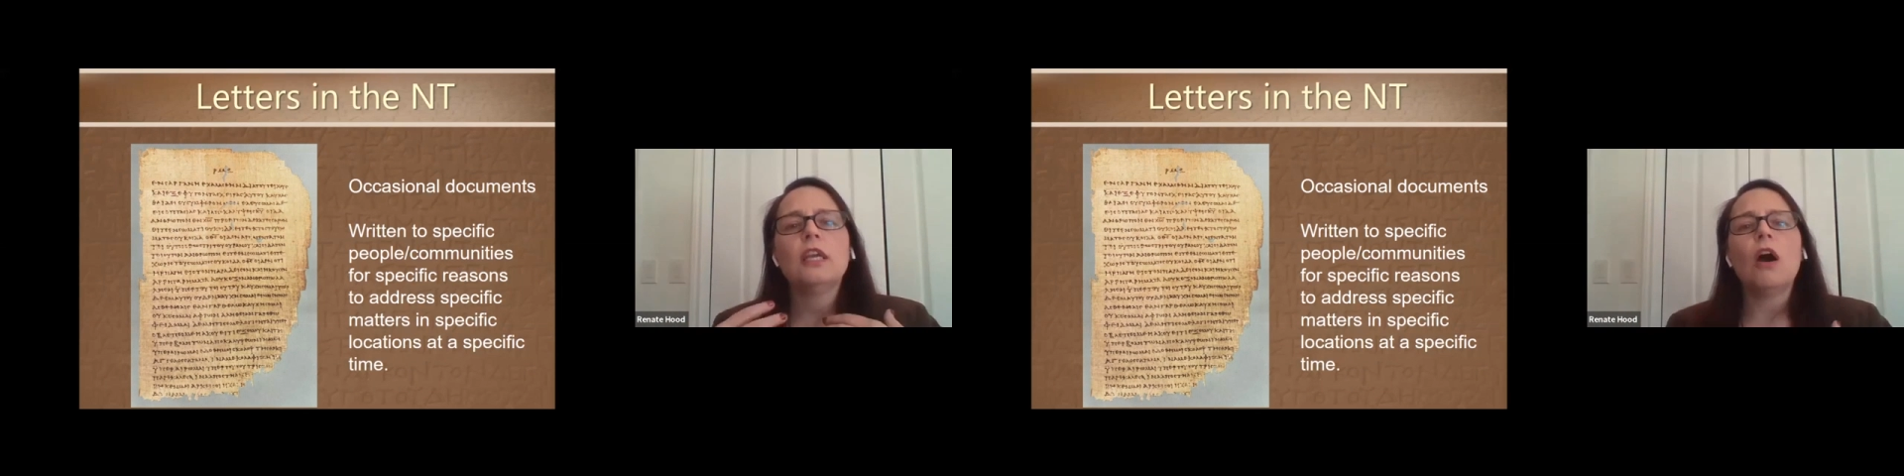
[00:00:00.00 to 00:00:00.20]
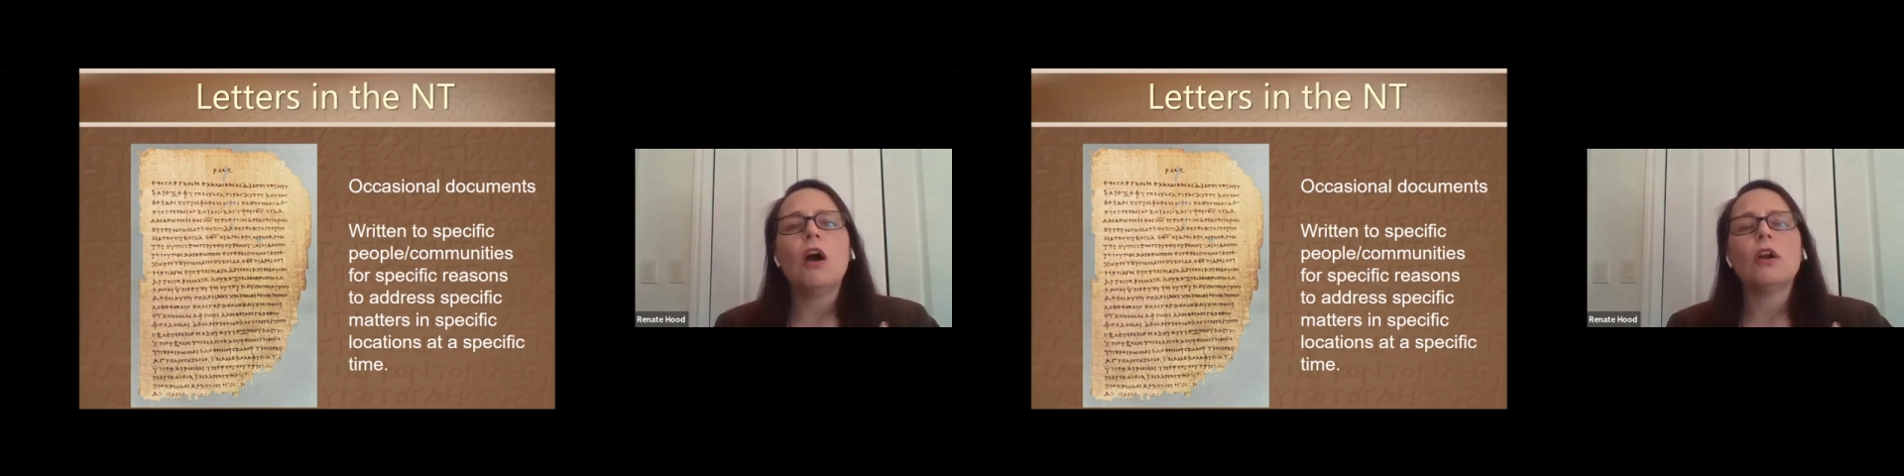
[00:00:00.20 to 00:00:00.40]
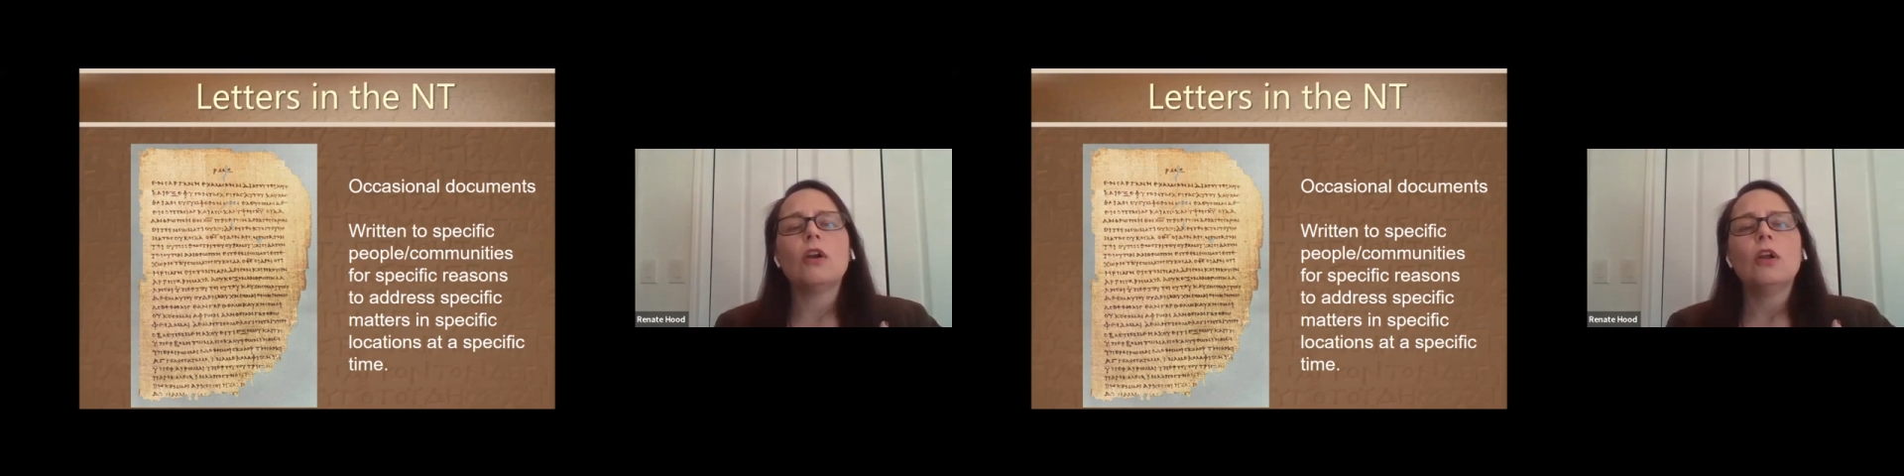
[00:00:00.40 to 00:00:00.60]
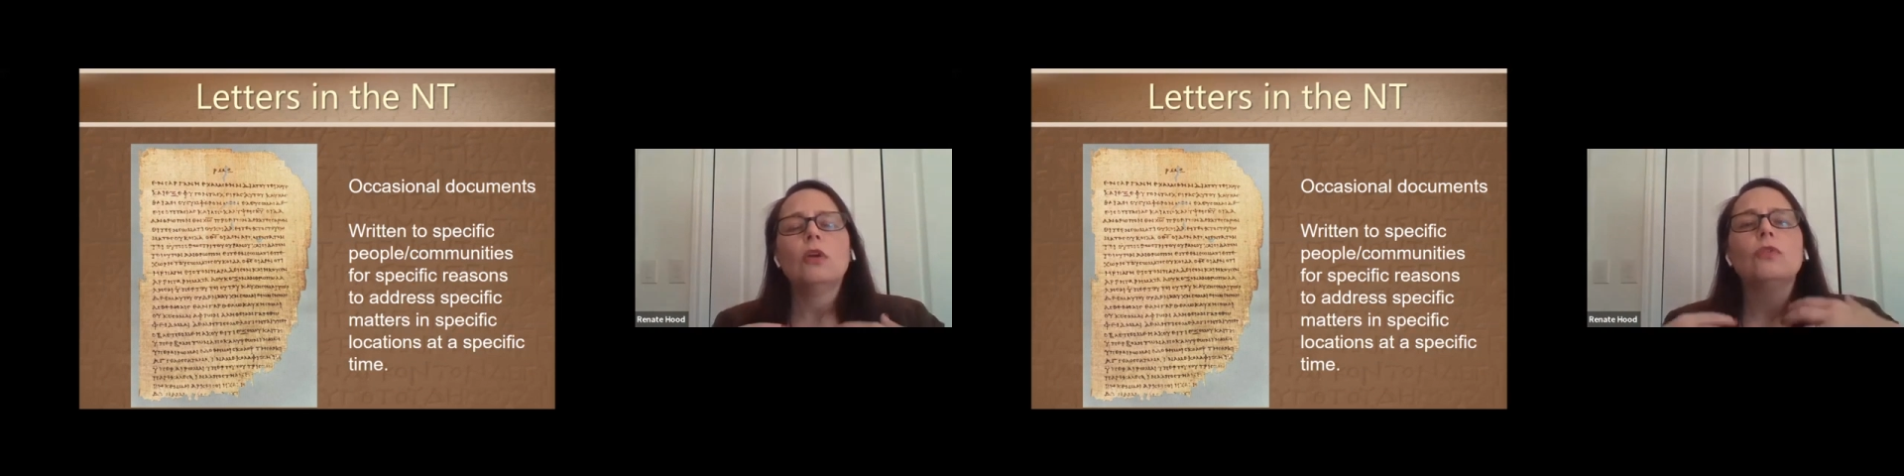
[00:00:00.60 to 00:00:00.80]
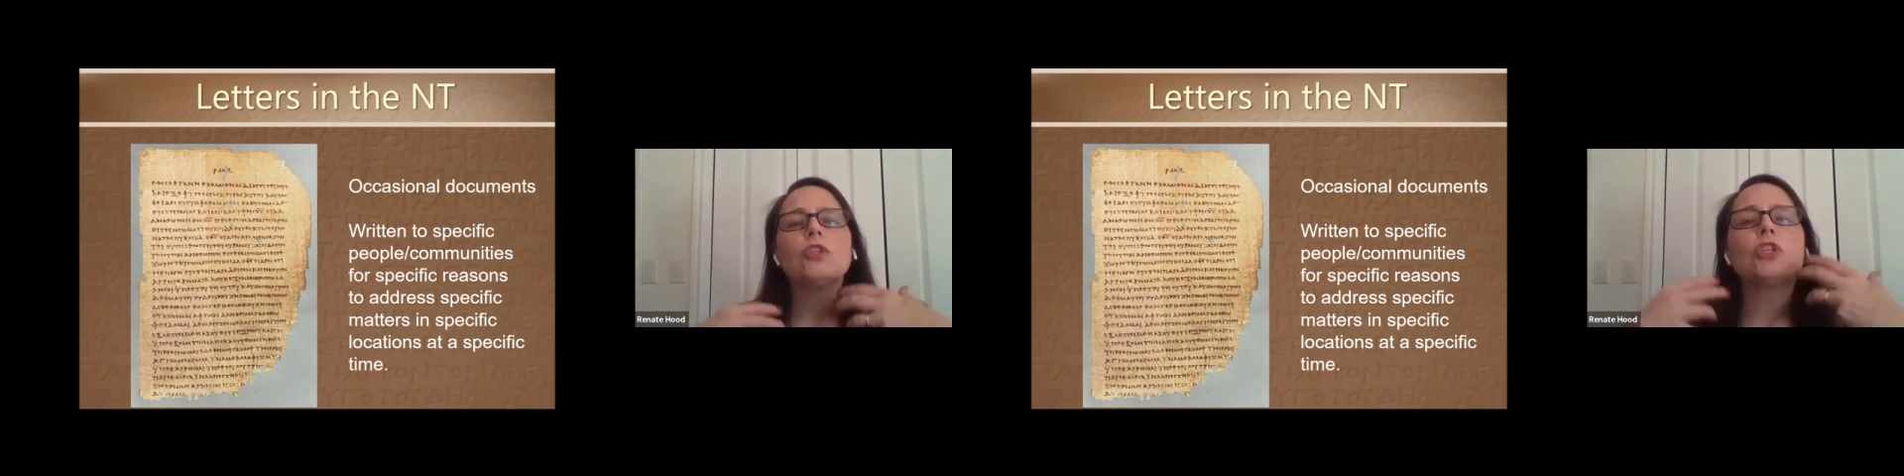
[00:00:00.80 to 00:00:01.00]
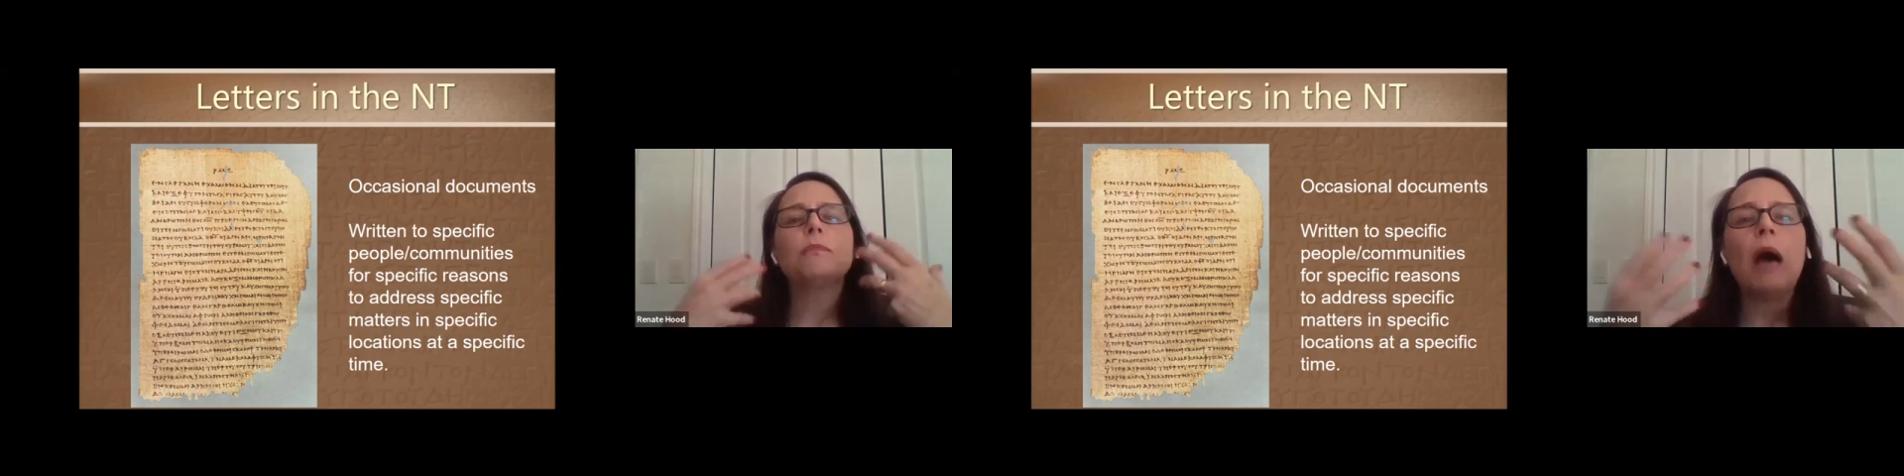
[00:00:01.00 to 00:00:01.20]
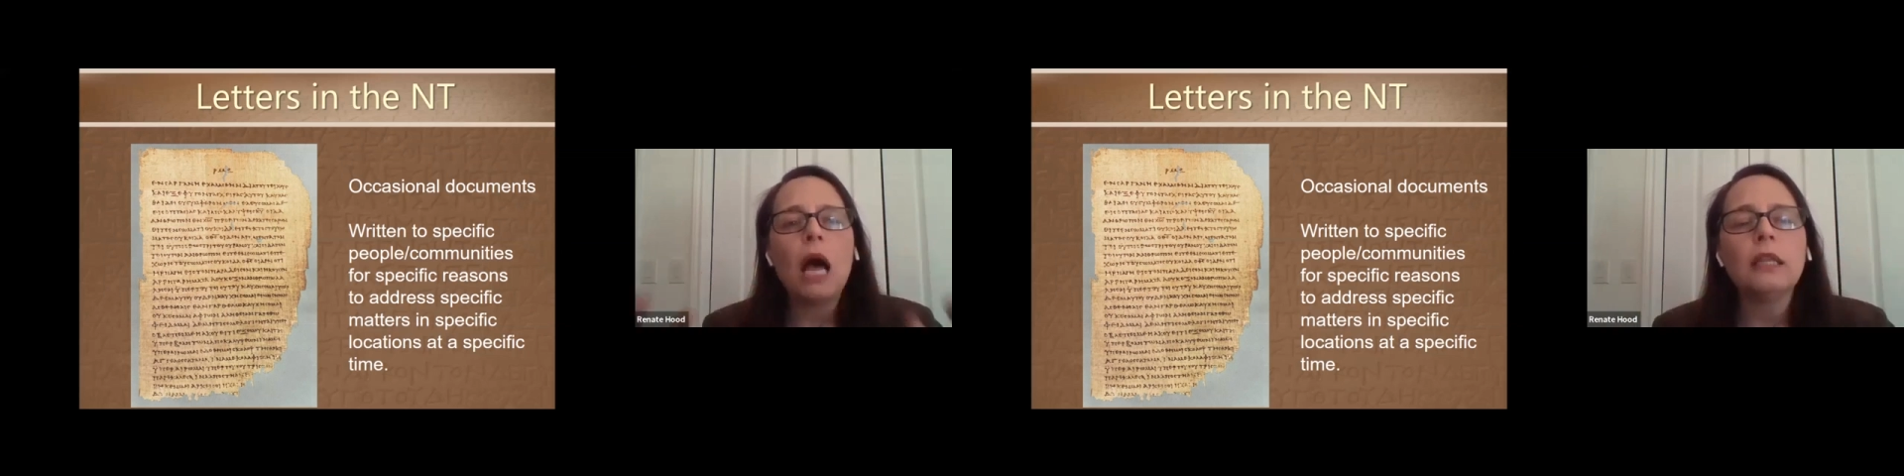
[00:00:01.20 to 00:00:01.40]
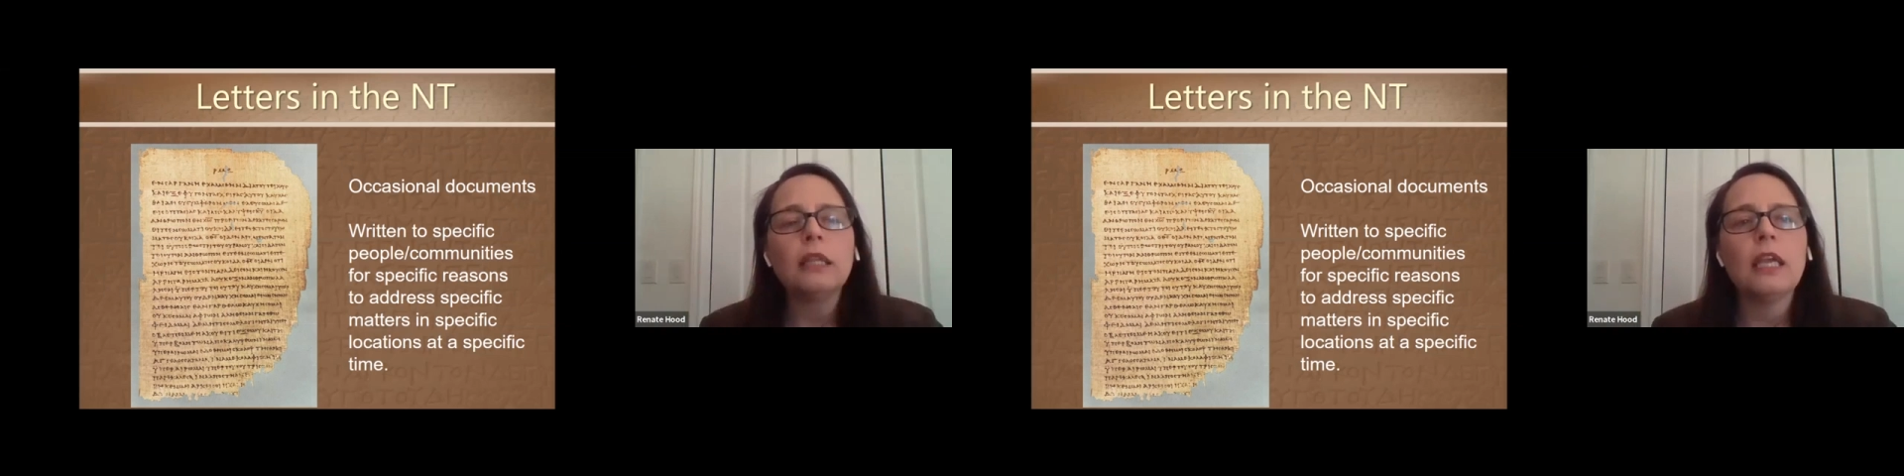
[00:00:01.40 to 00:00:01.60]
they are
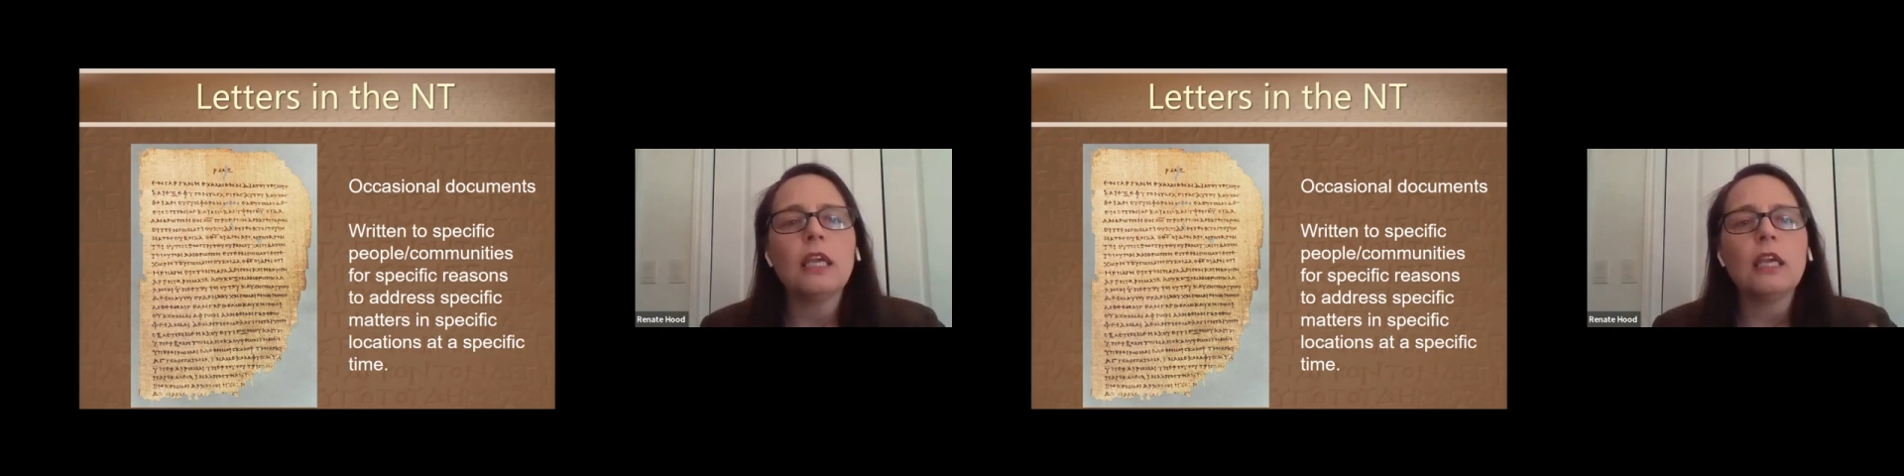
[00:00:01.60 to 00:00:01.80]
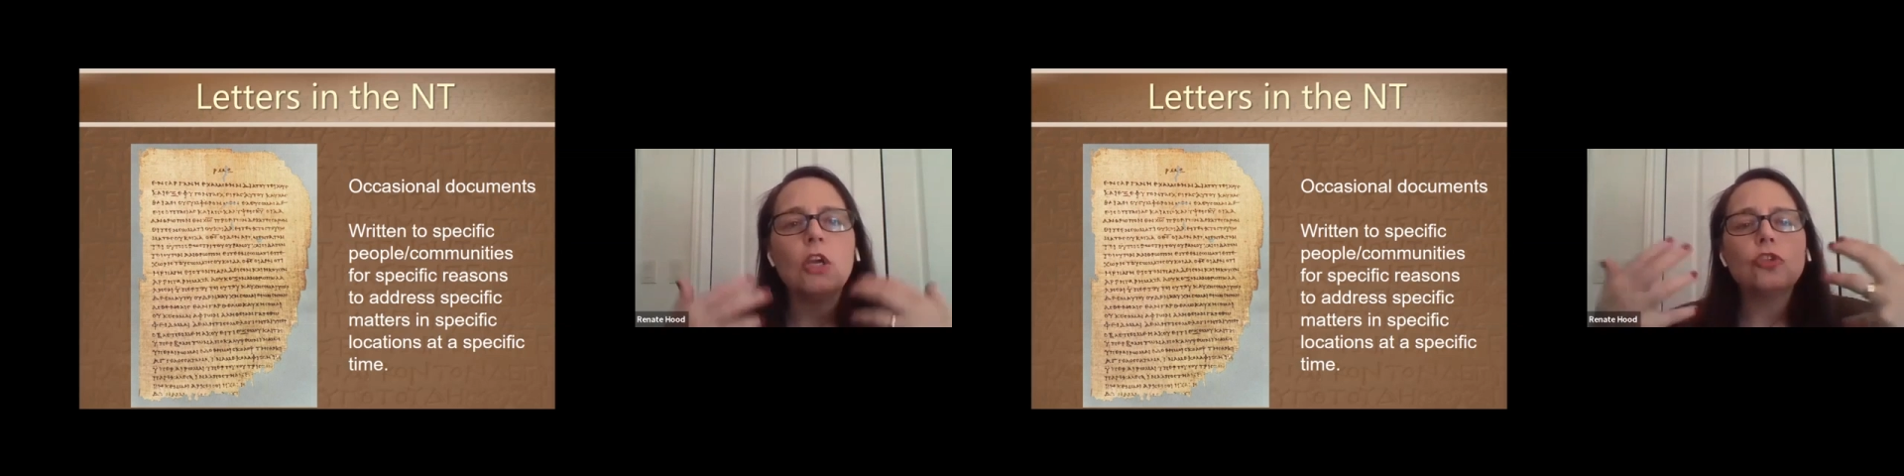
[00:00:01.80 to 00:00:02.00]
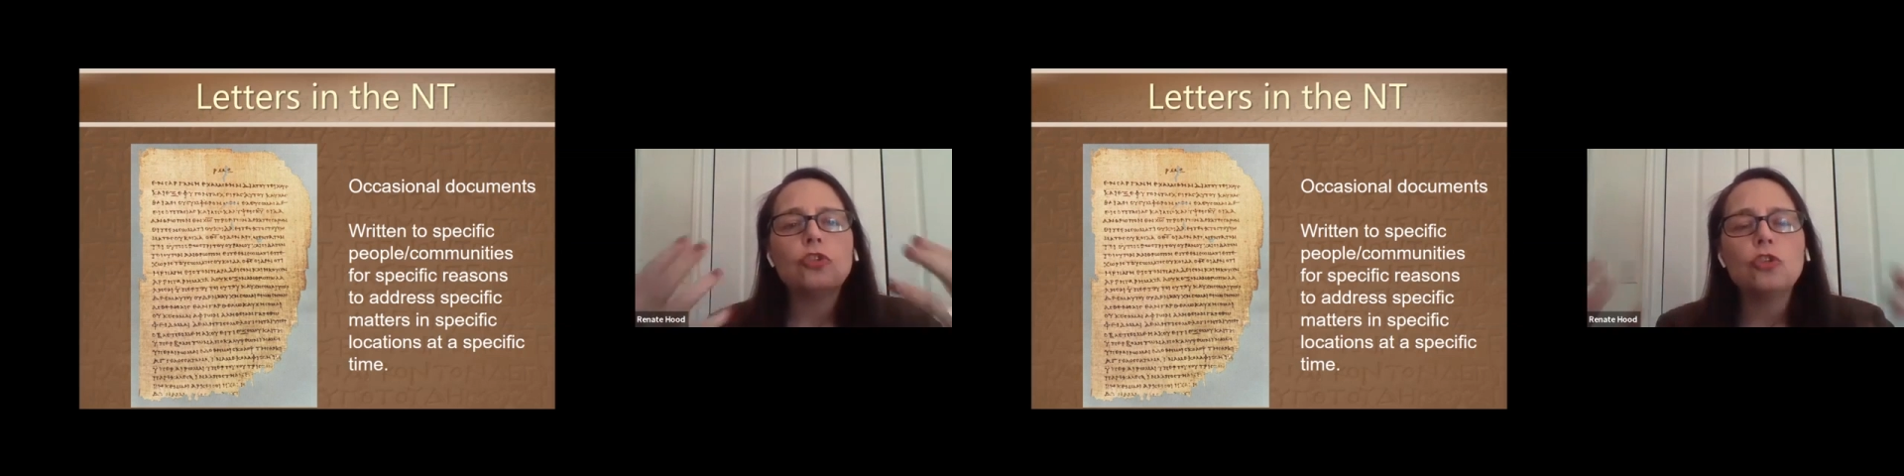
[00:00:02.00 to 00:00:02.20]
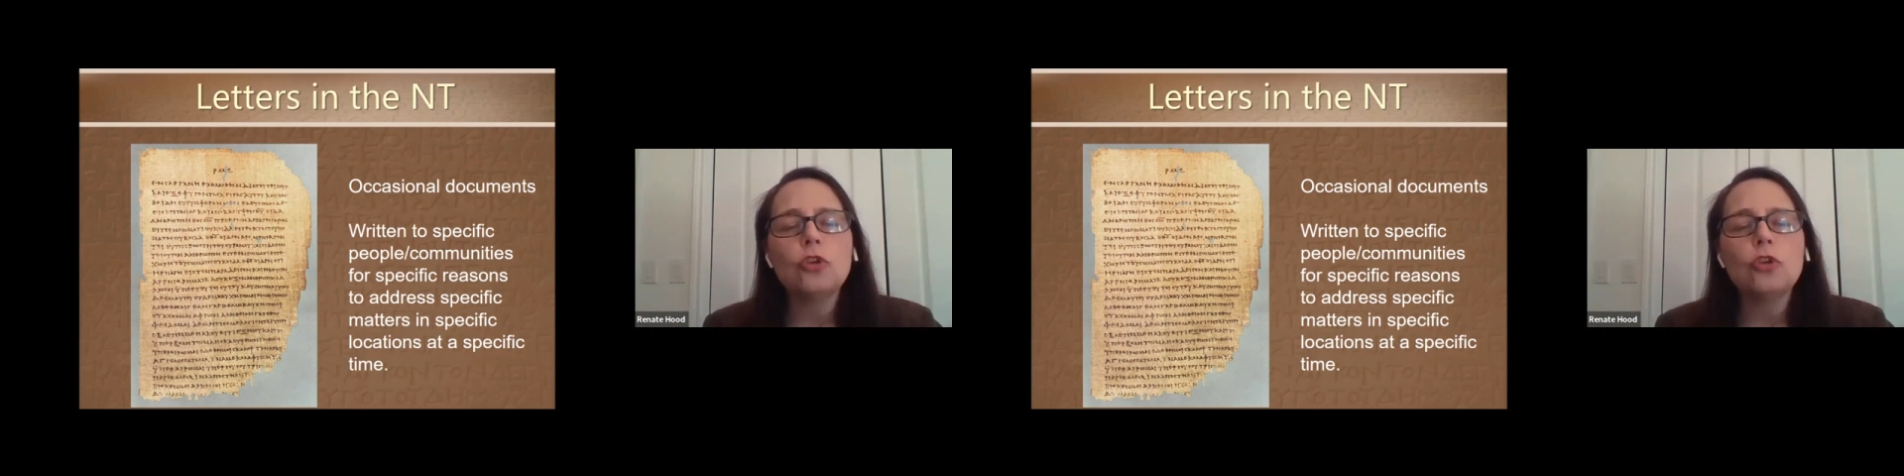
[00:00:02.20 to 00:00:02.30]
responding